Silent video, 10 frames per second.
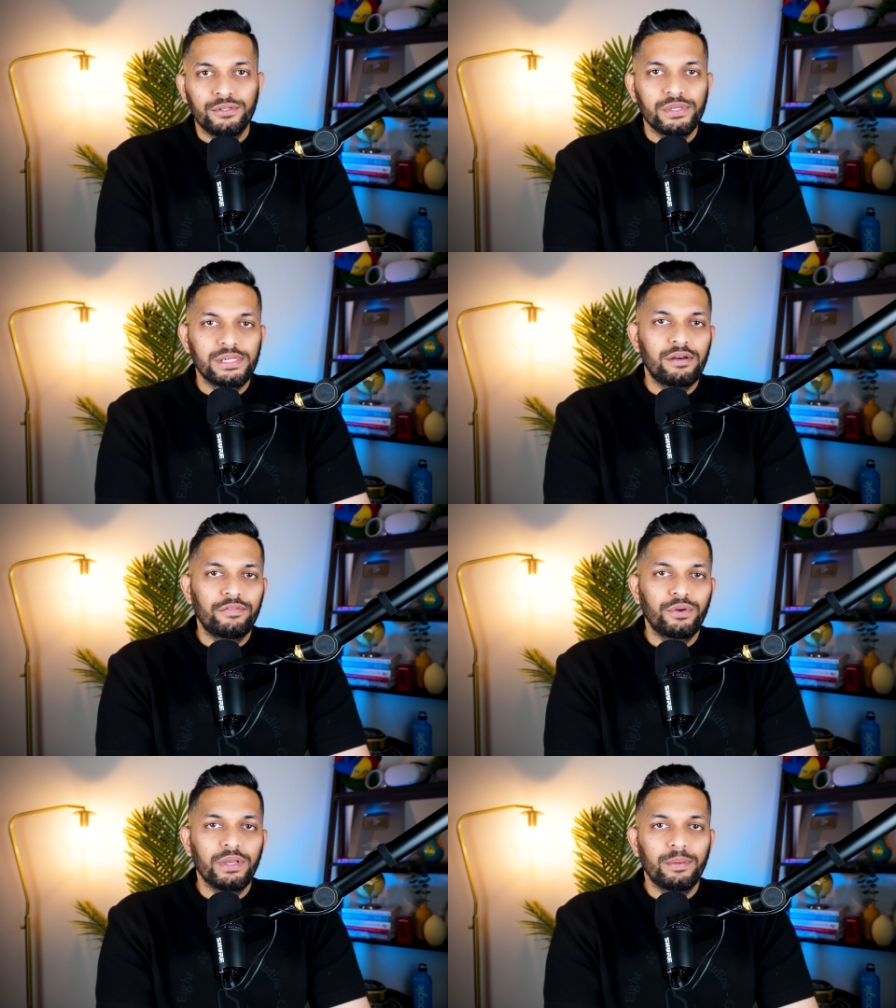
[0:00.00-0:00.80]
So instead
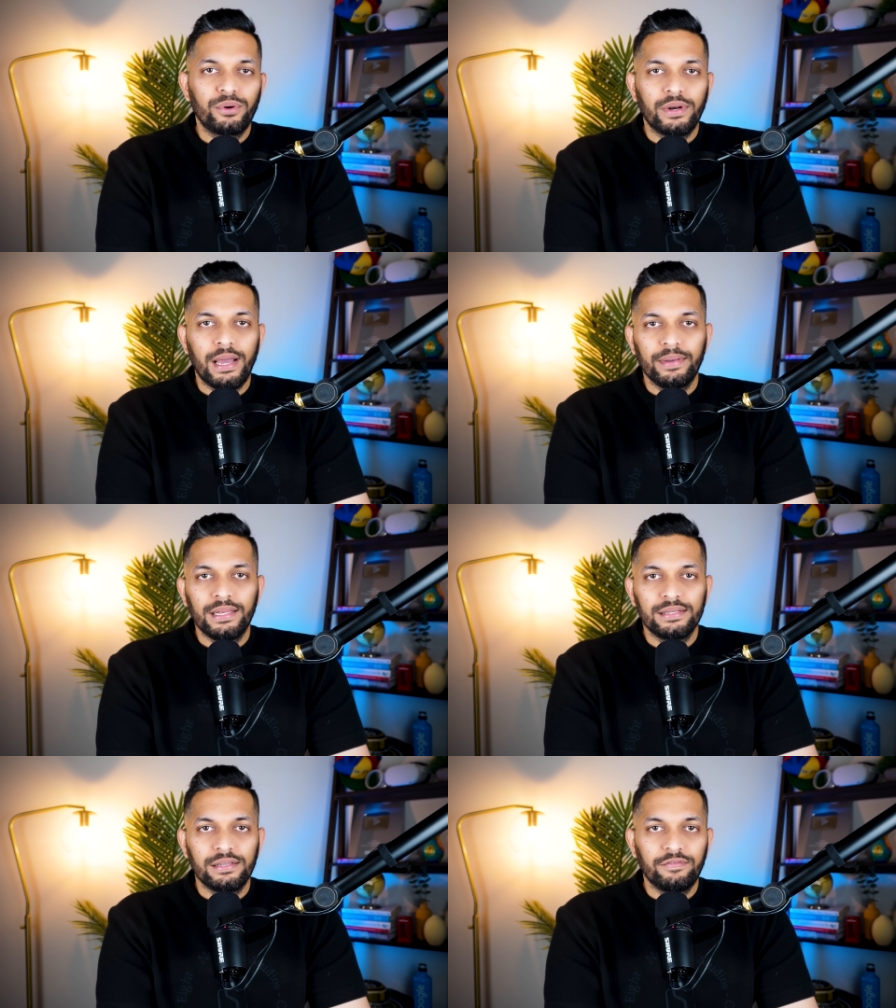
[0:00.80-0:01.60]
of doing a
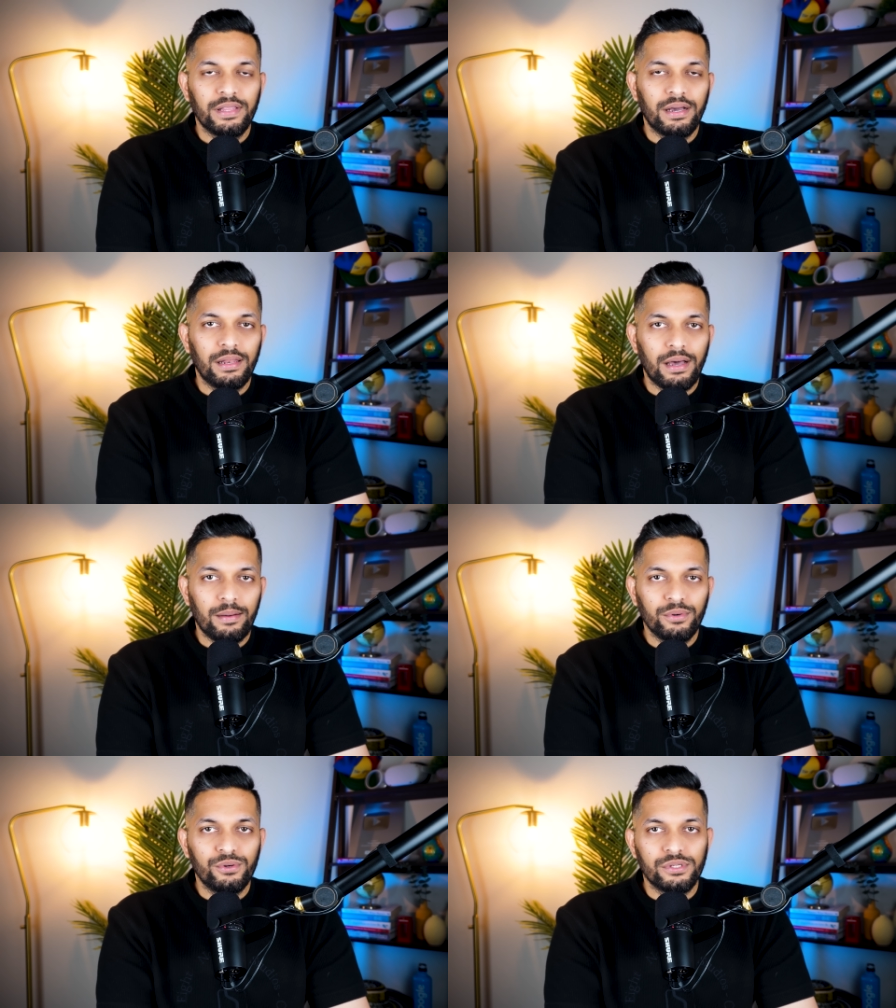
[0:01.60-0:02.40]
programming lesson when the
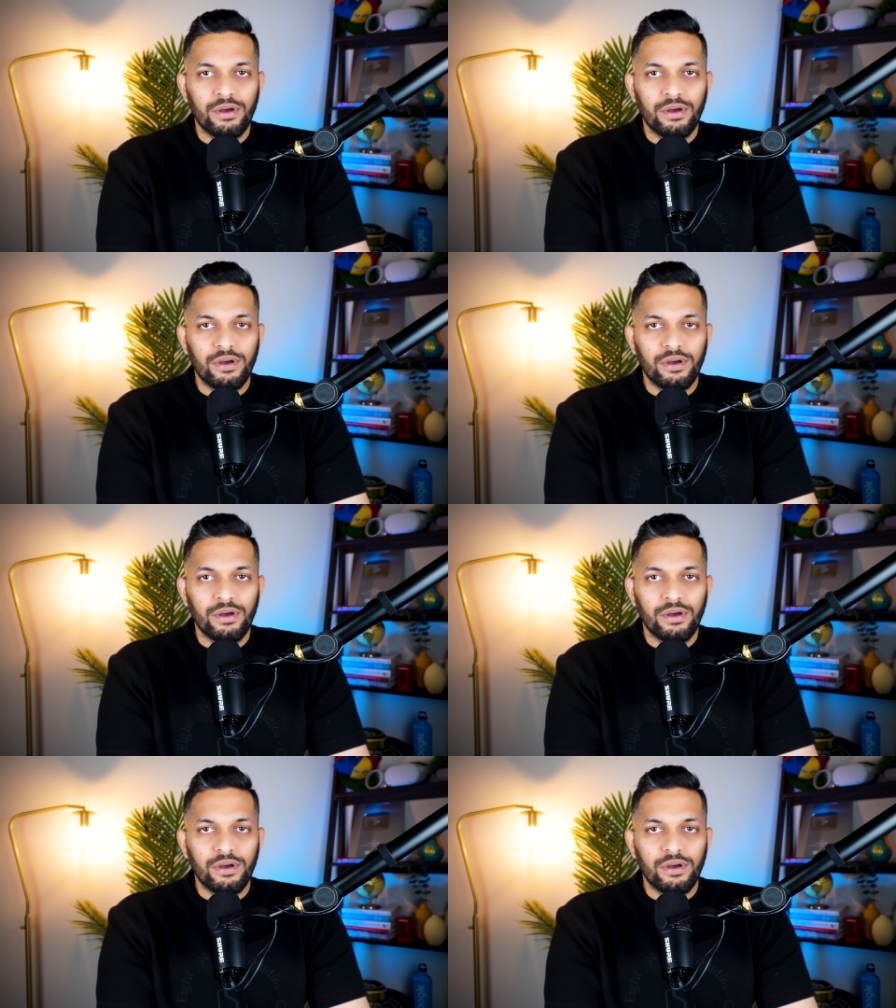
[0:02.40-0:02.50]
alarm goes